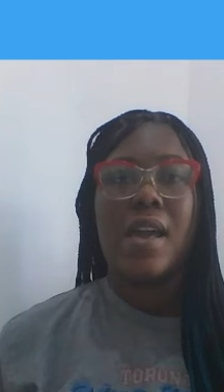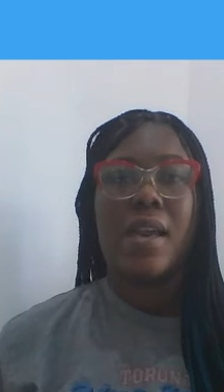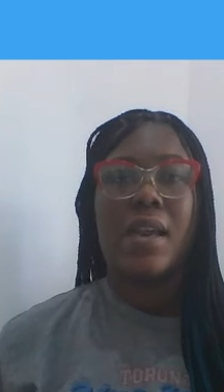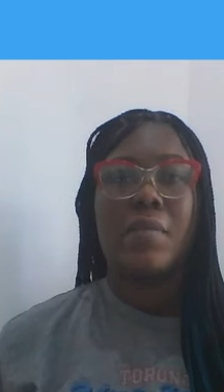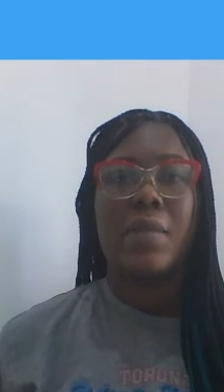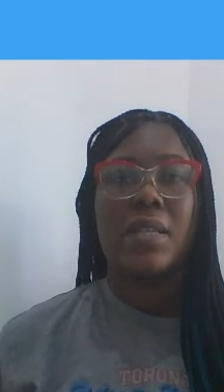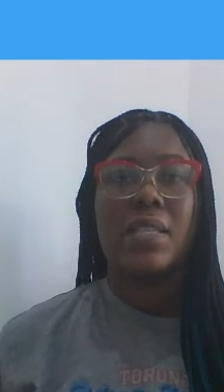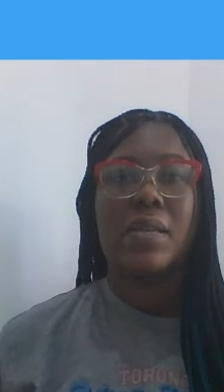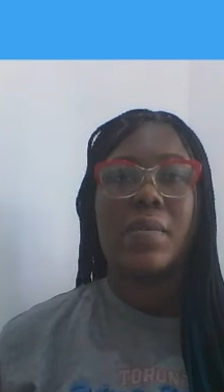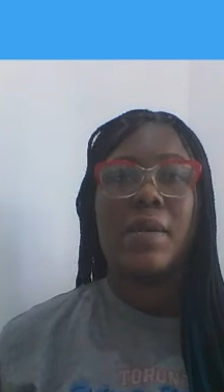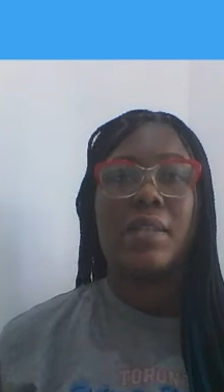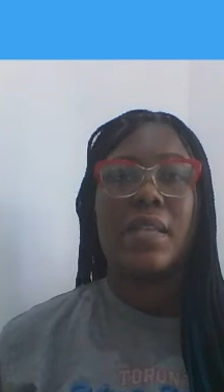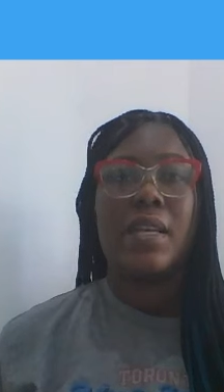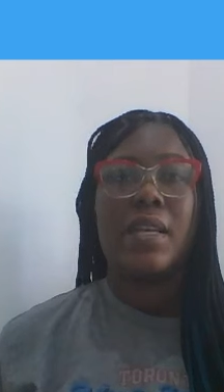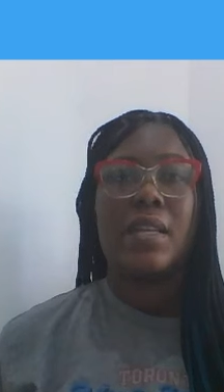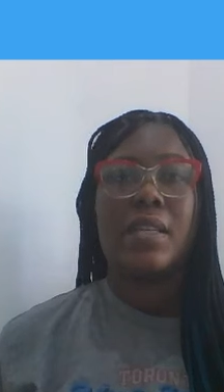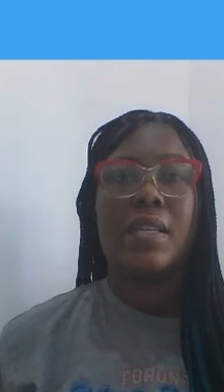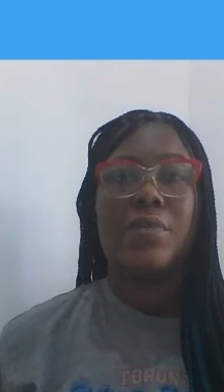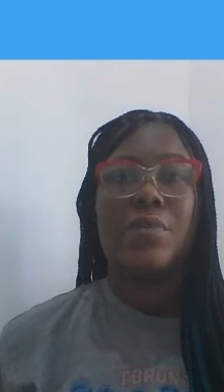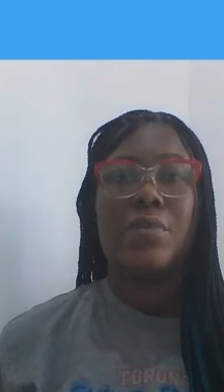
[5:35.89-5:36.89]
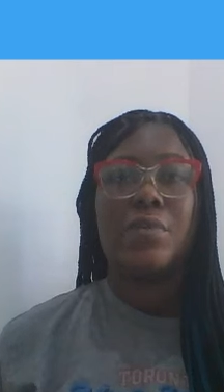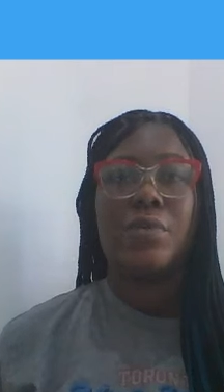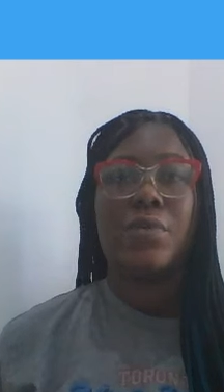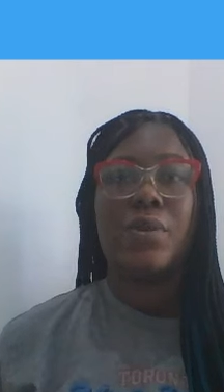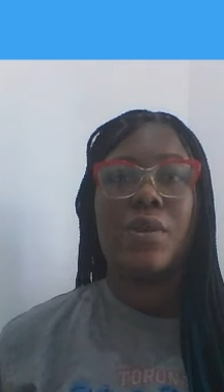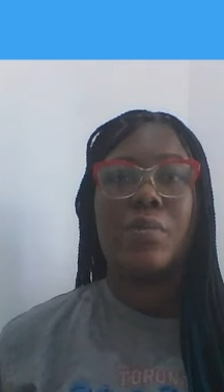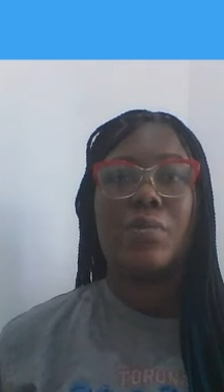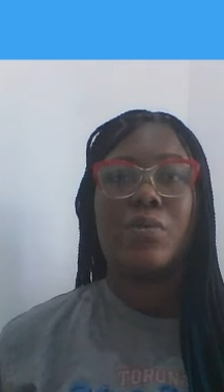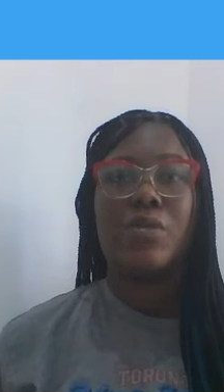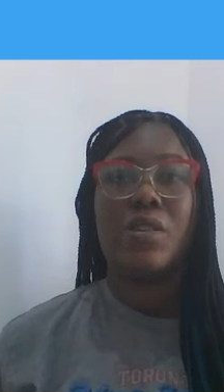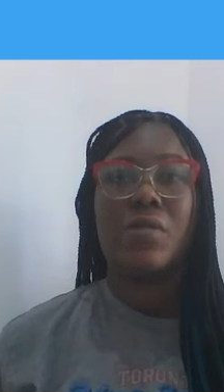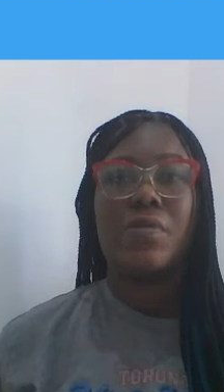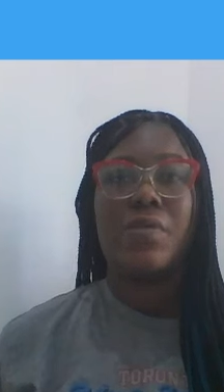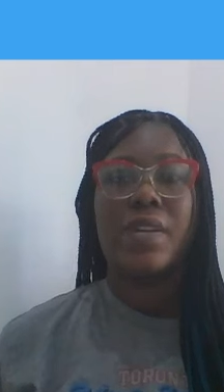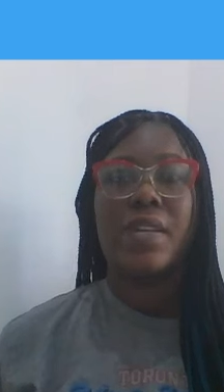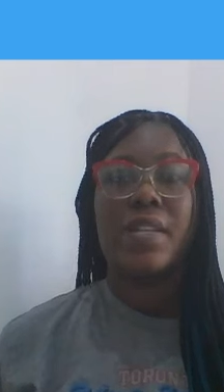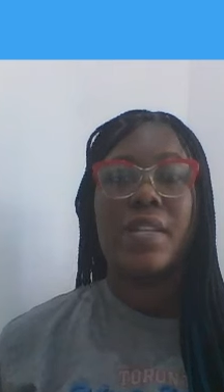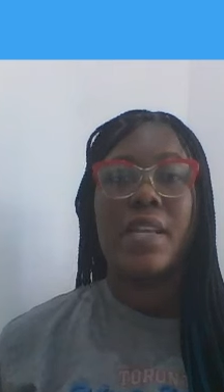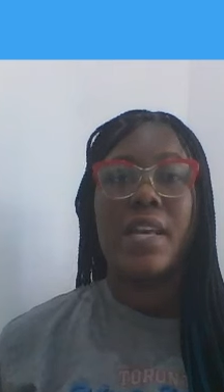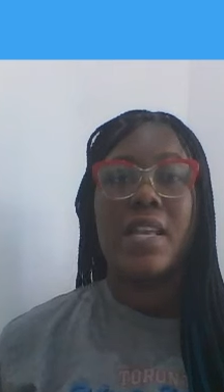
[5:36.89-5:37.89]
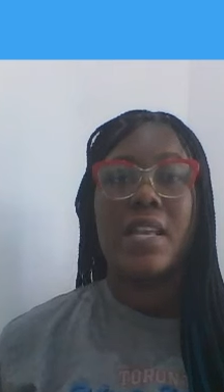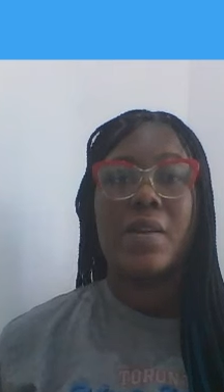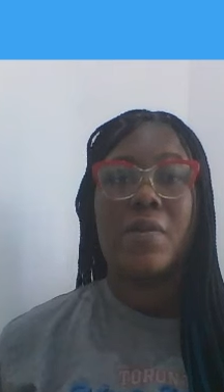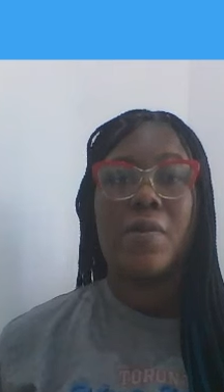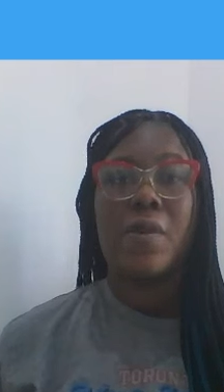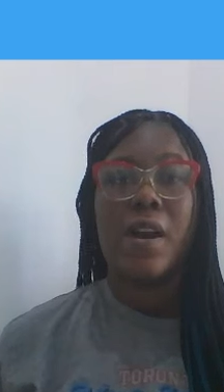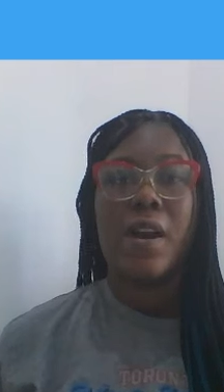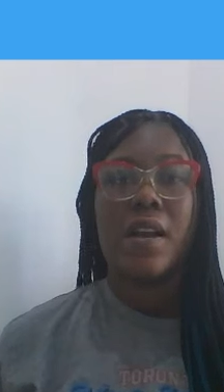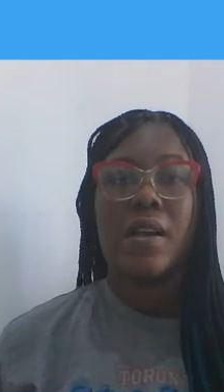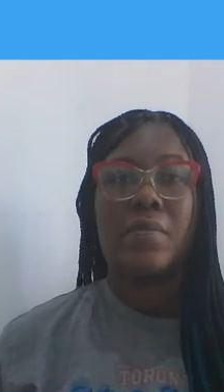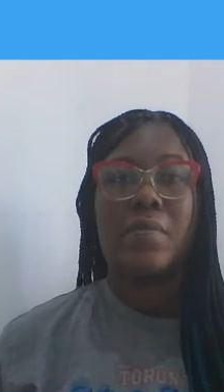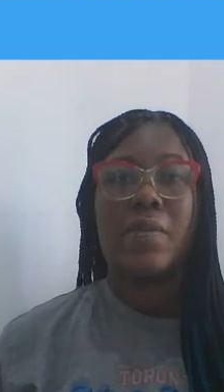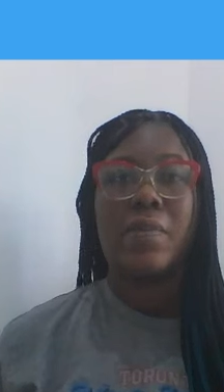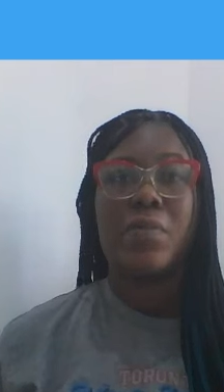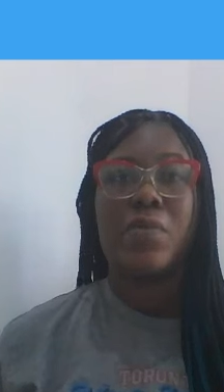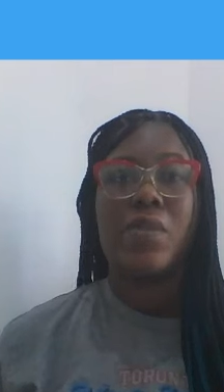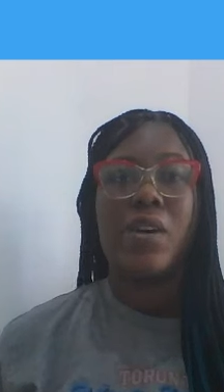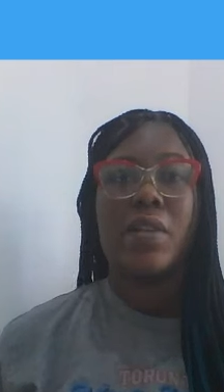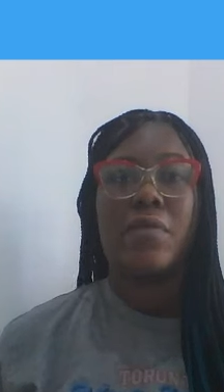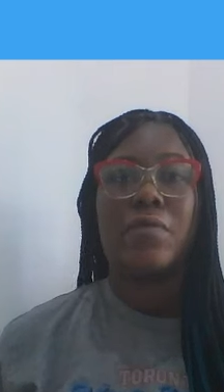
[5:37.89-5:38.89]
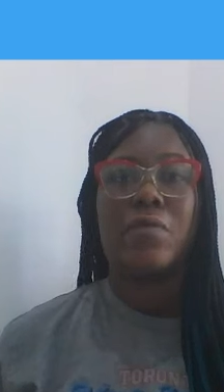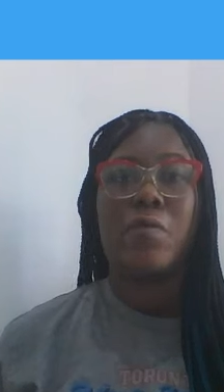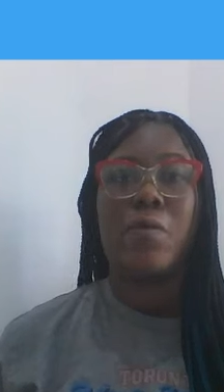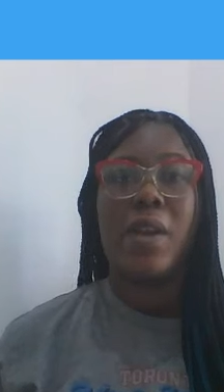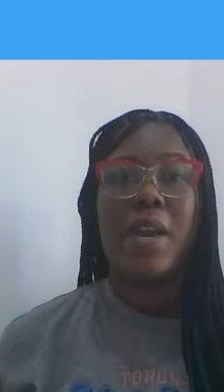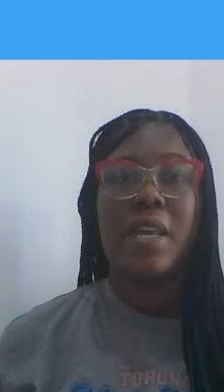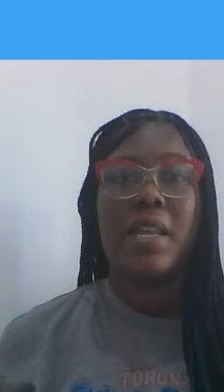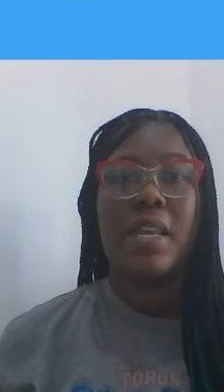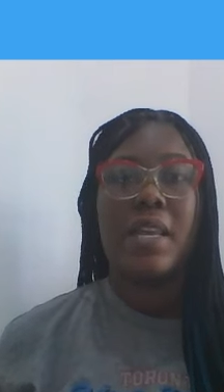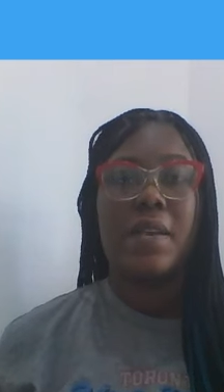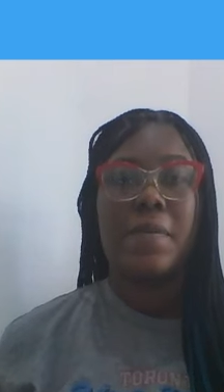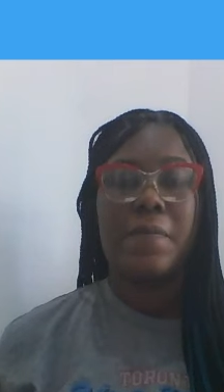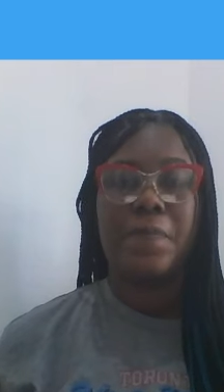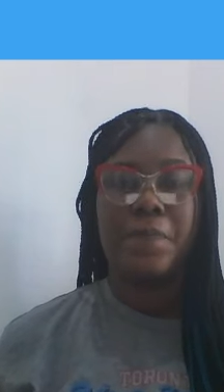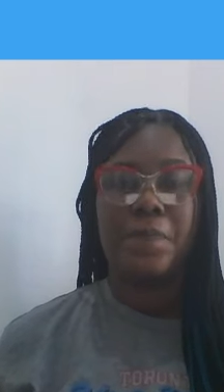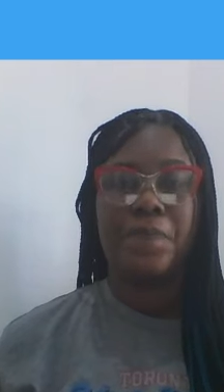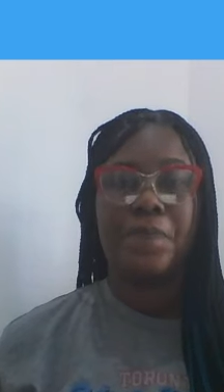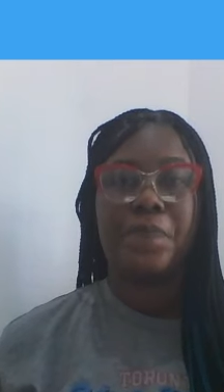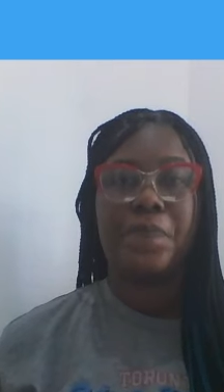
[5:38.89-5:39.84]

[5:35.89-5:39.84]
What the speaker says: A better matter, dear, no, a busafoni, and your part. People have weighed him.